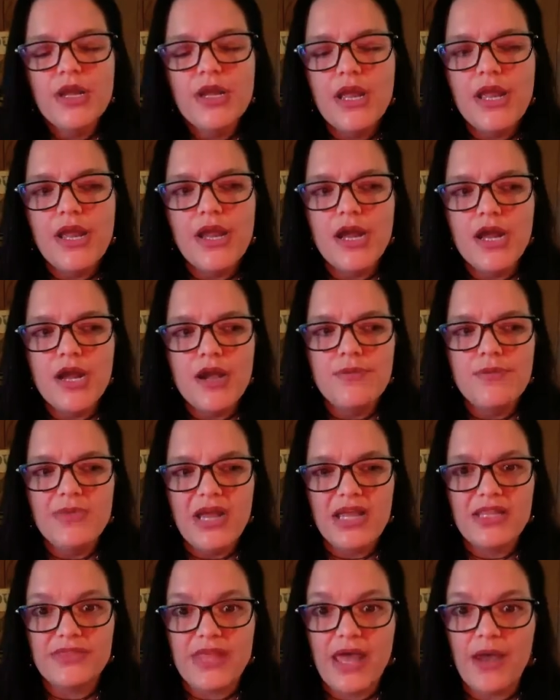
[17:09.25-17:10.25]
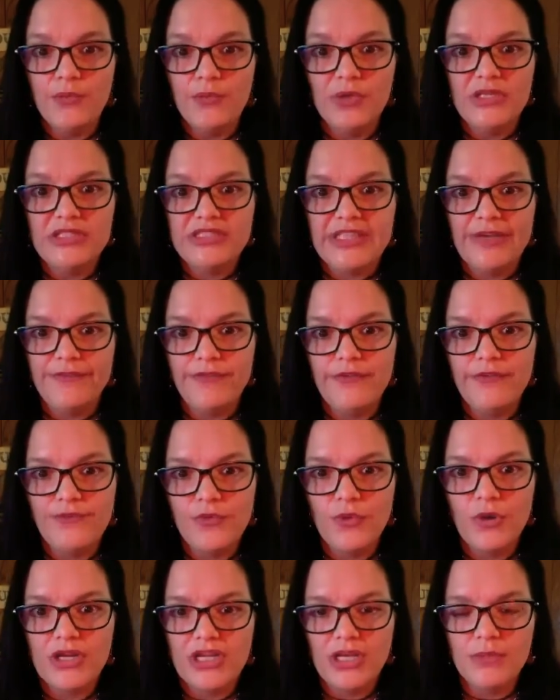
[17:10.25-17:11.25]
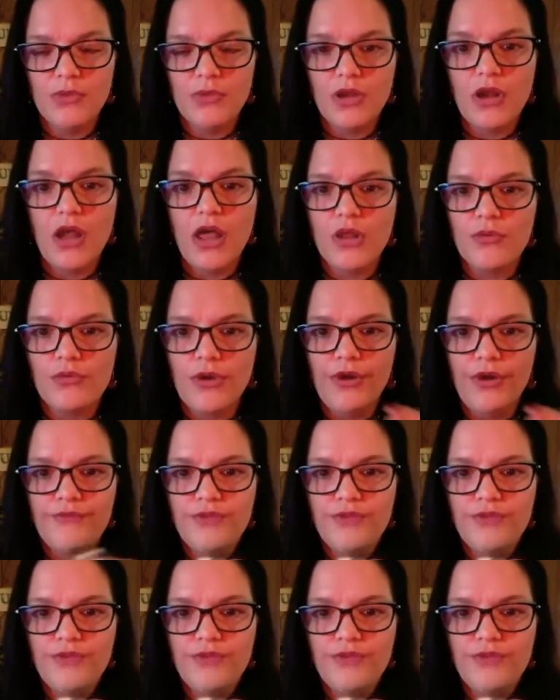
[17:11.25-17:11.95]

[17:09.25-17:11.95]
At that 174 Gilmore Hollow Road.